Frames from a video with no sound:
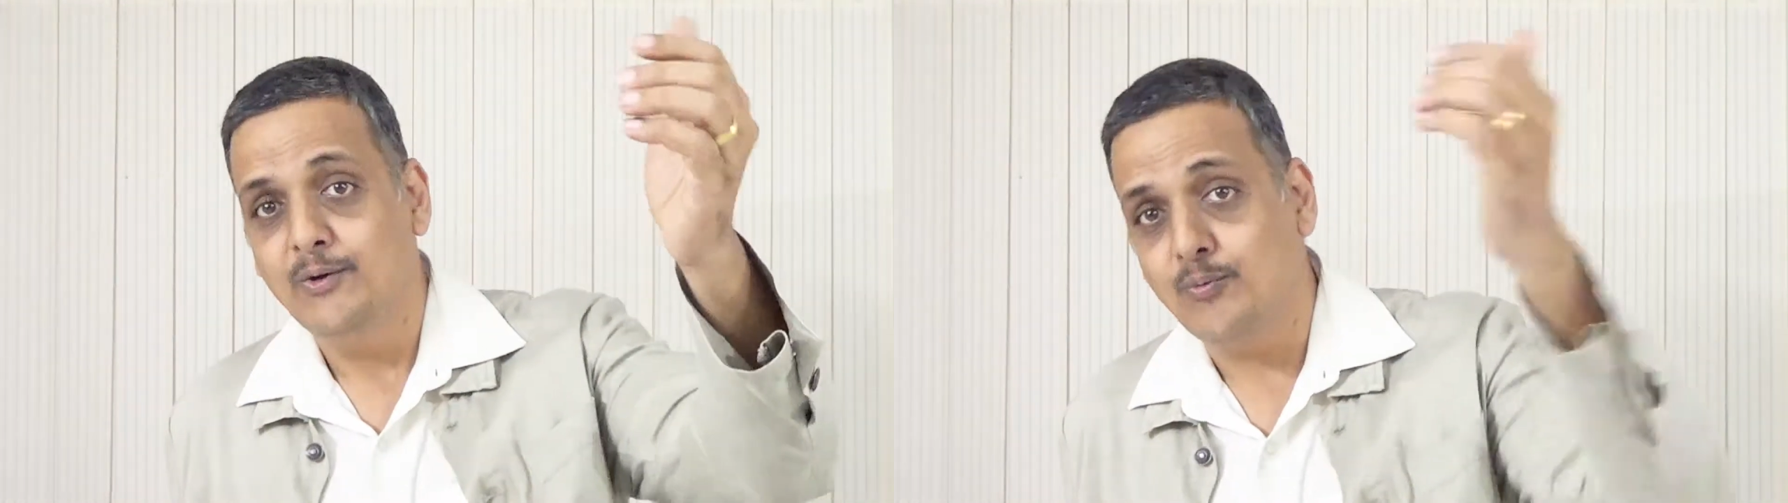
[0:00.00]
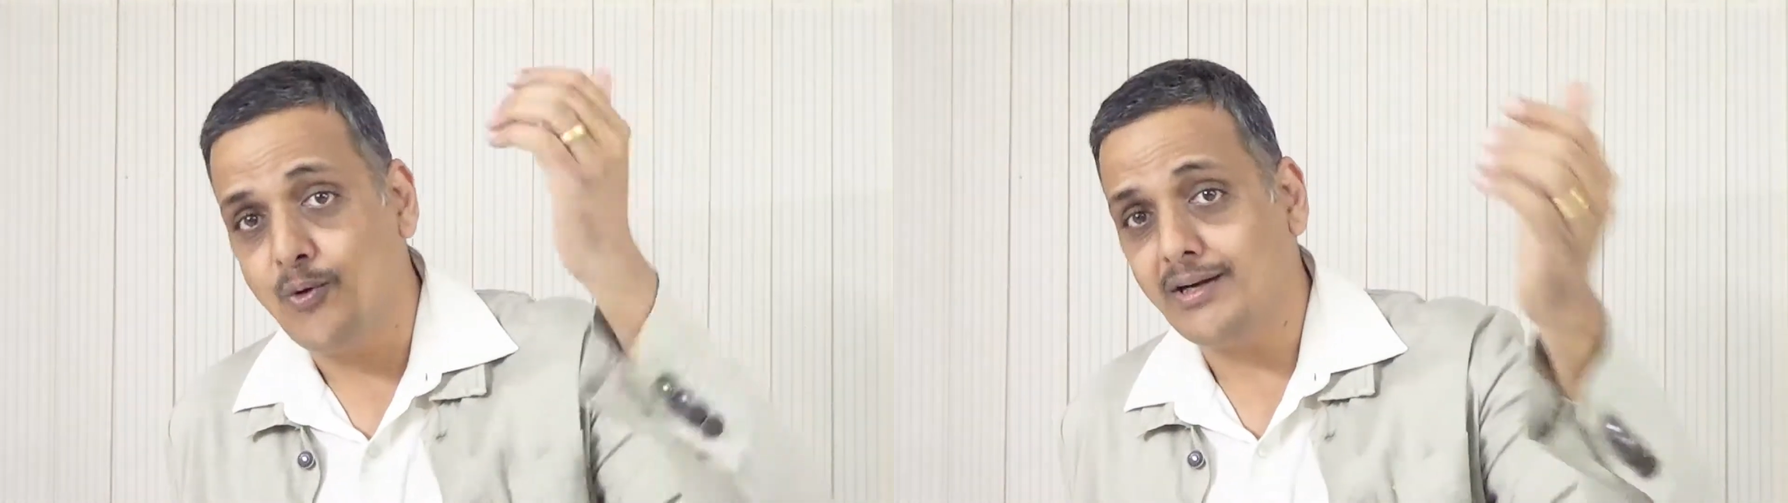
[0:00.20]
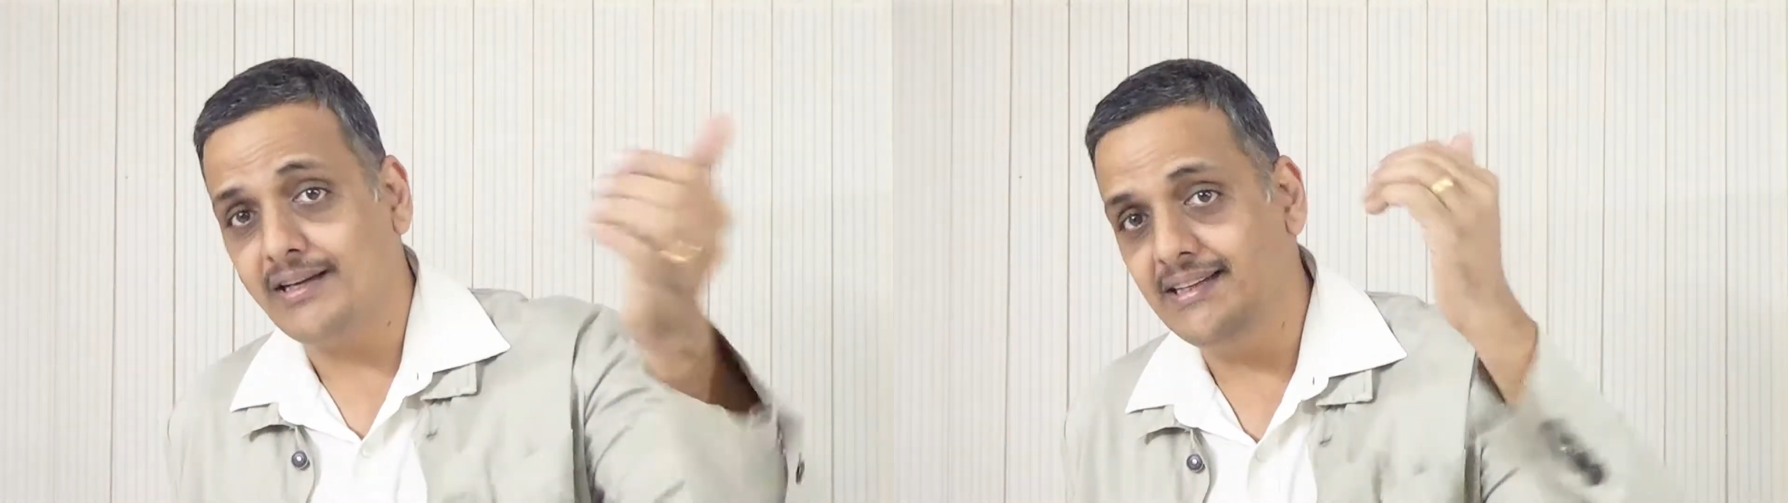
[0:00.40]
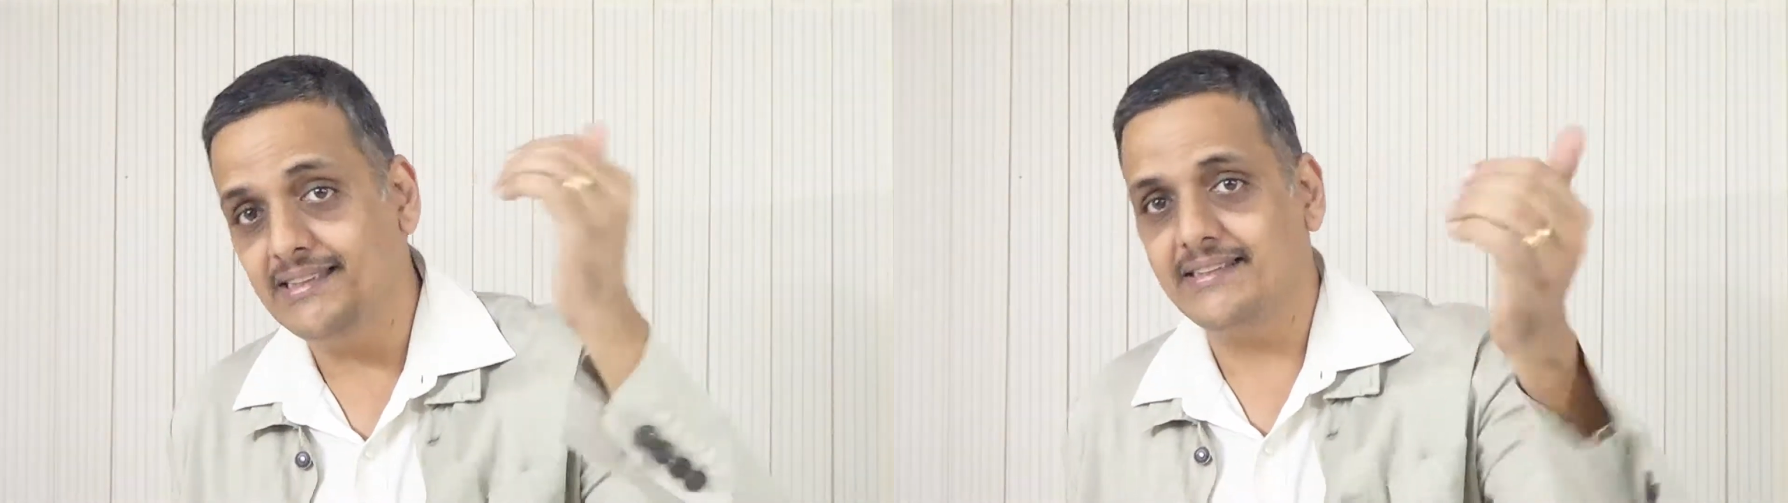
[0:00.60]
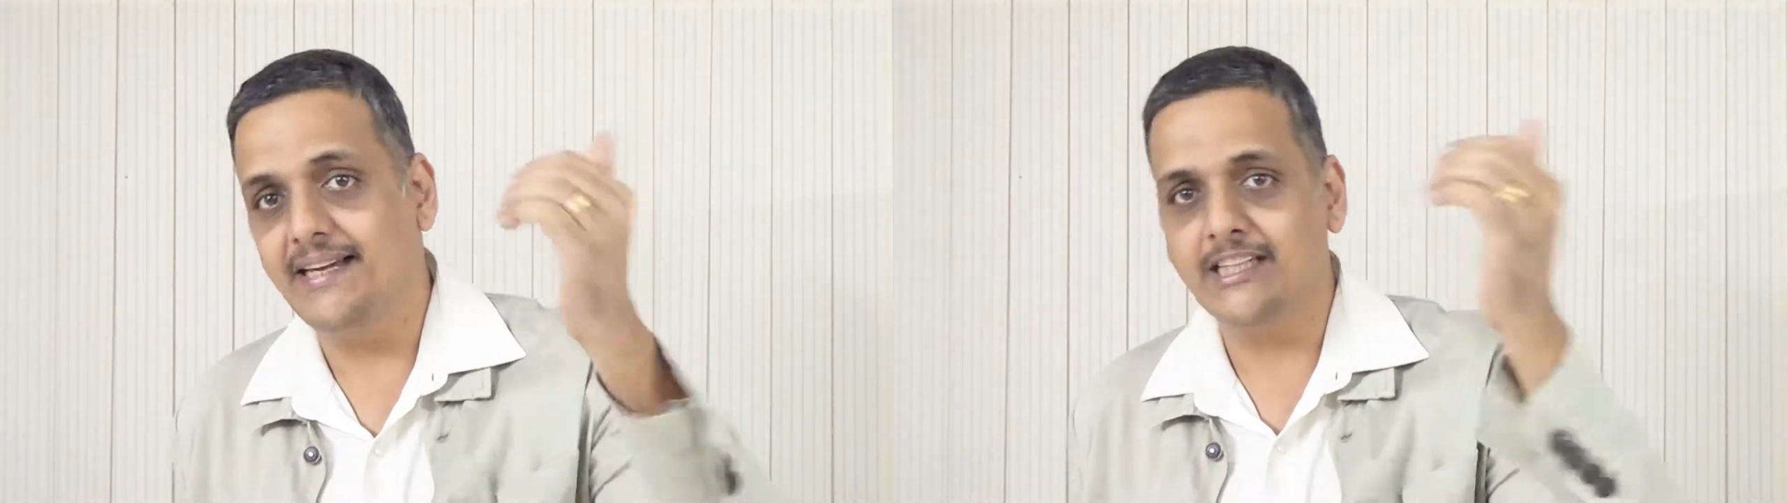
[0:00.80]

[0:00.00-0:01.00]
what his